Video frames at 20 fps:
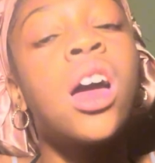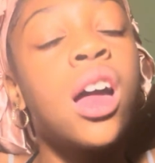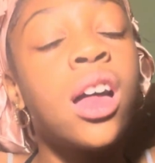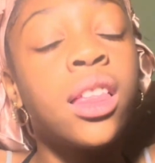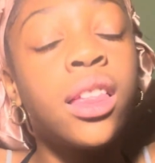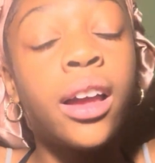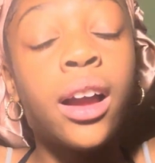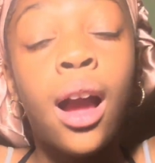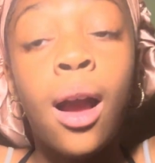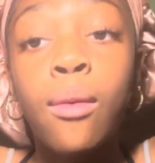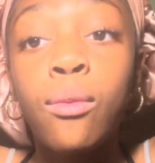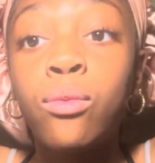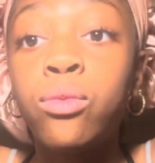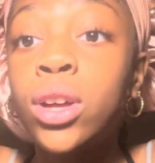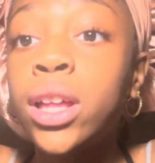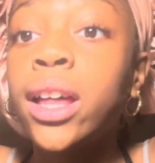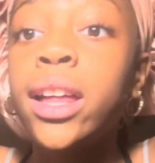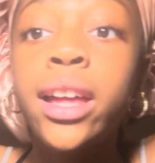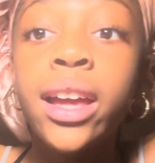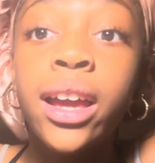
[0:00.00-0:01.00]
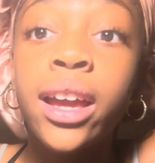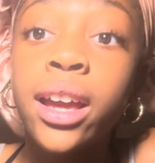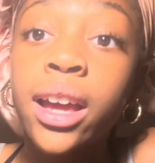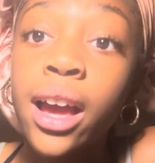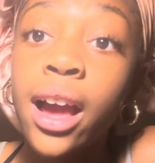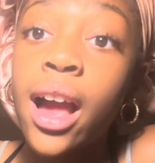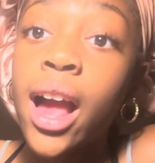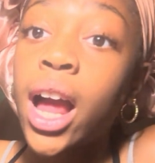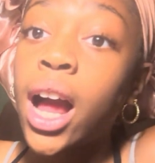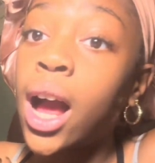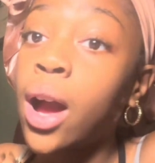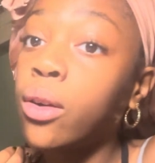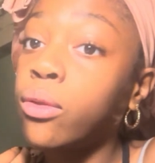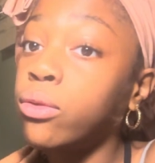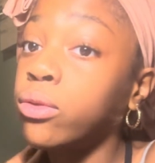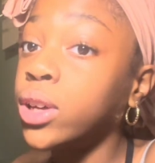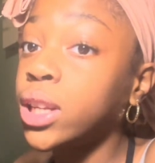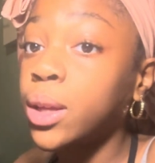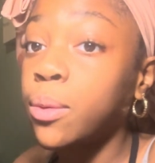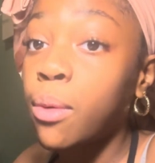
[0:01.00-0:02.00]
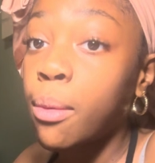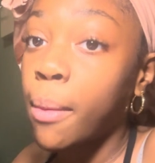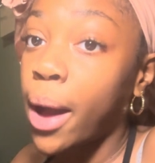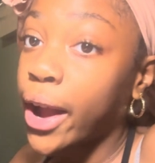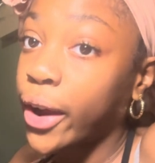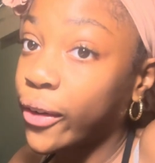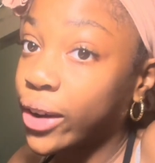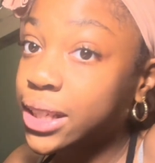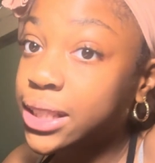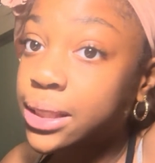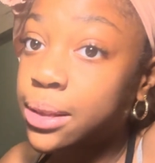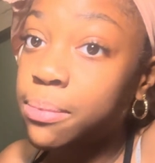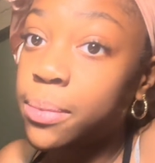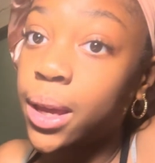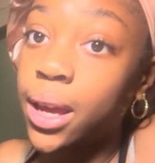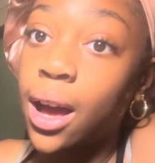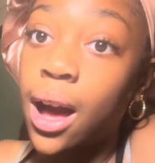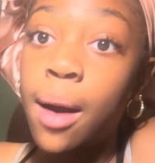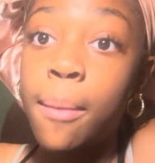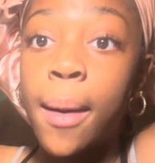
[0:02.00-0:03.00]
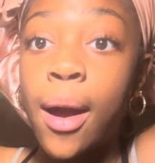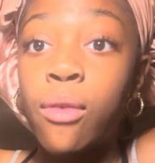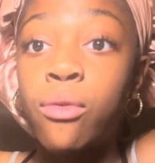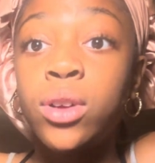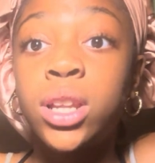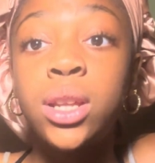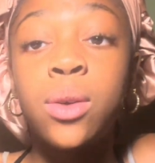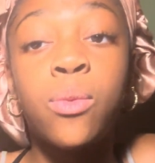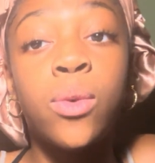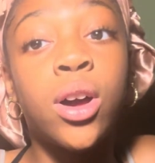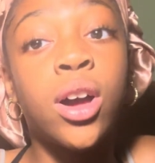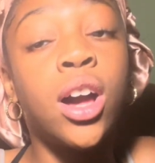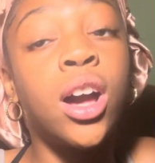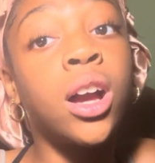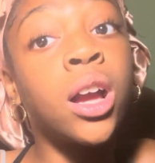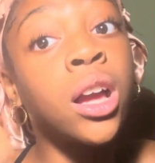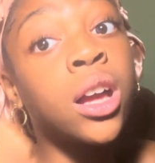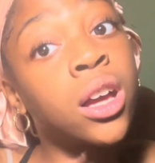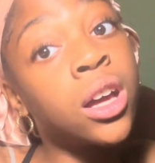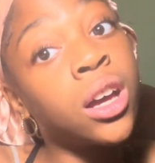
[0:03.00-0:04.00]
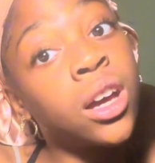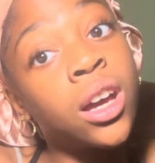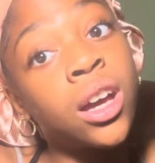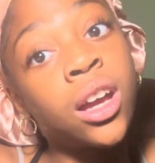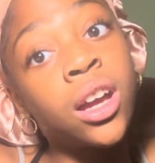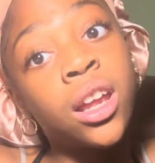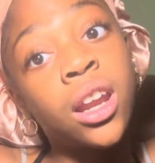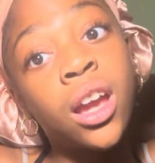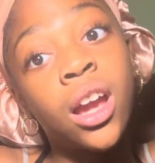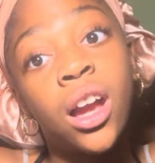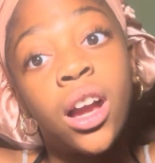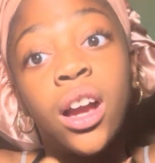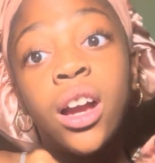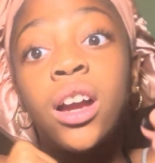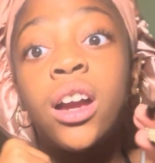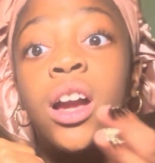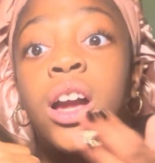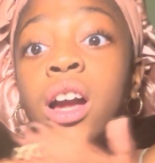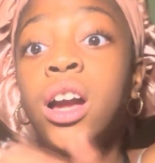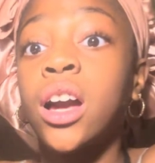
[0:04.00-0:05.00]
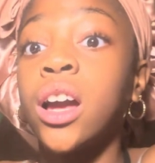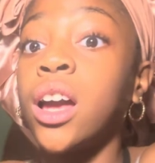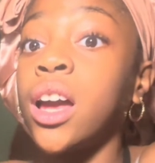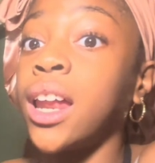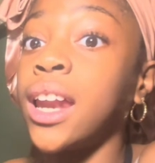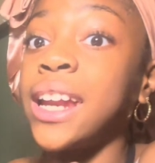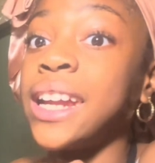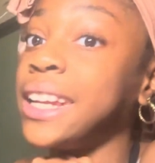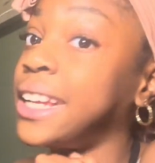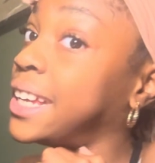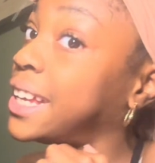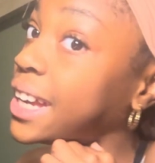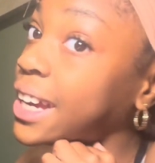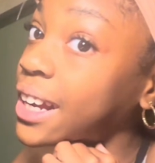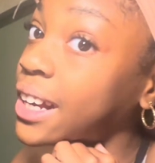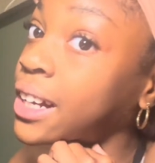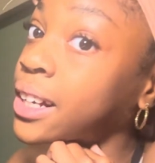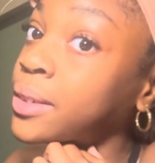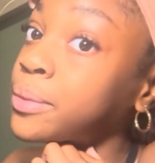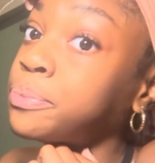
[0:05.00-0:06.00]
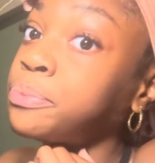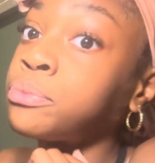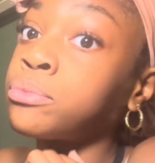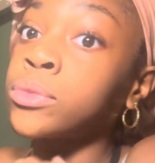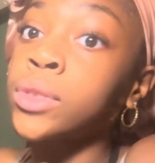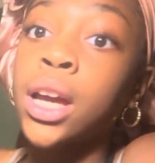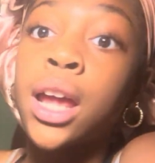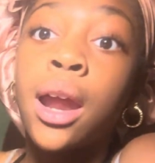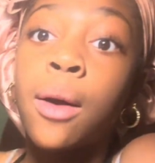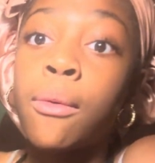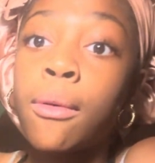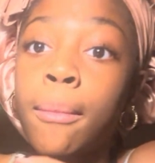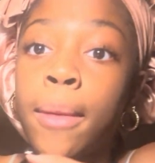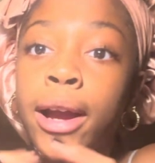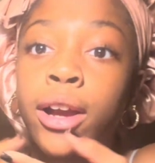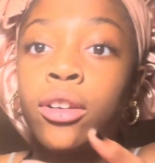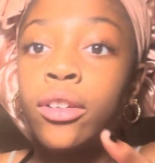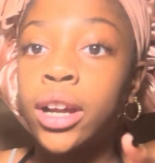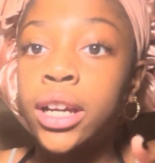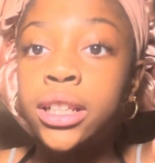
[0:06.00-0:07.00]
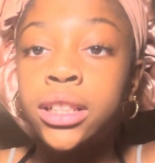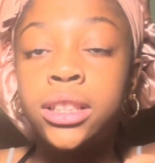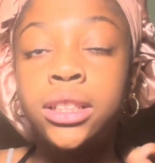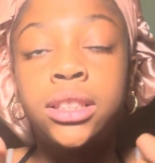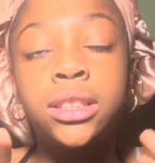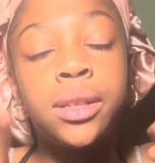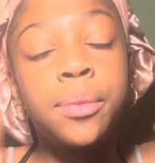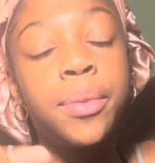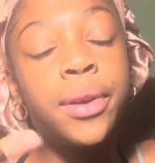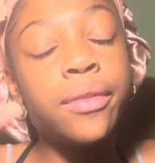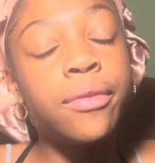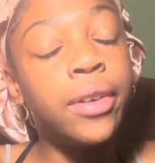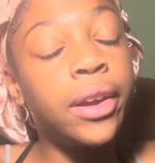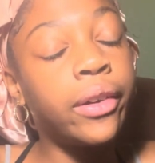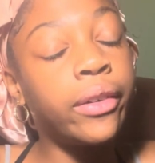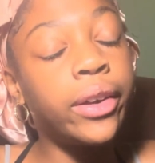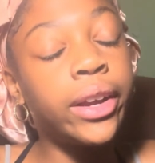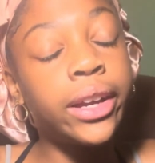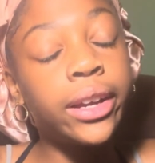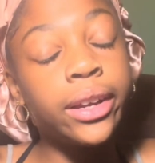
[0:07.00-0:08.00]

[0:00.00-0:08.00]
Like, I really want my grades to be up. I really want a good year. And I want my grades to be very